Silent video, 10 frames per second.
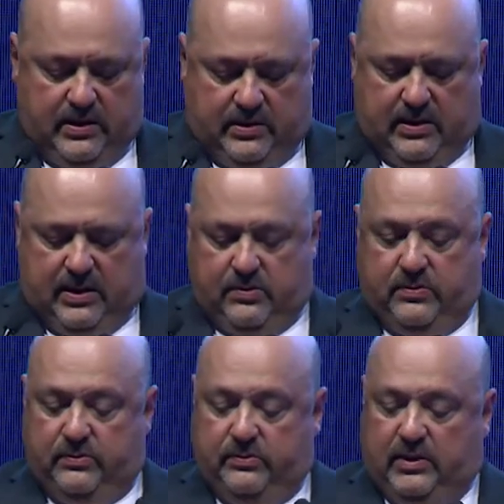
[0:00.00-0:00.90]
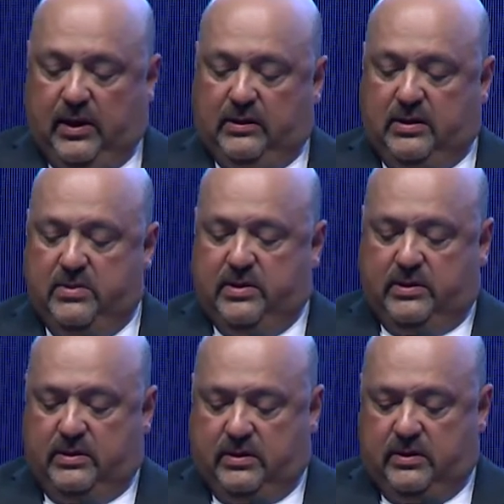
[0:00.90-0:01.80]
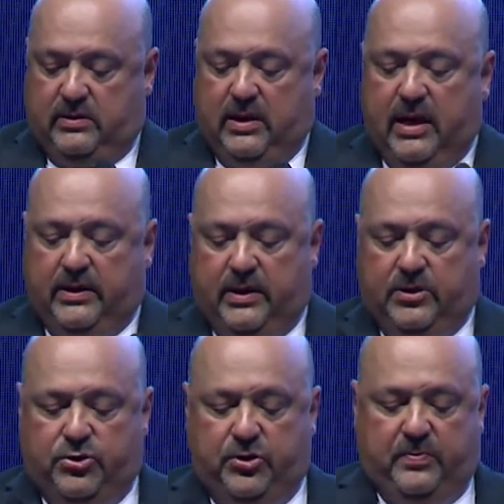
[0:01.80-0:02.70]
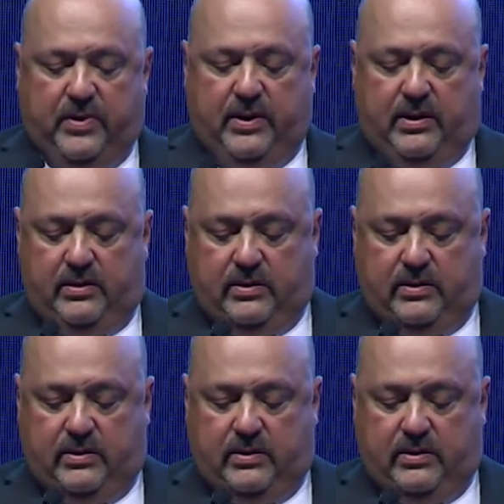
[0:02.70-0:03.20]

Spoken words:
Now, the ultimate target should be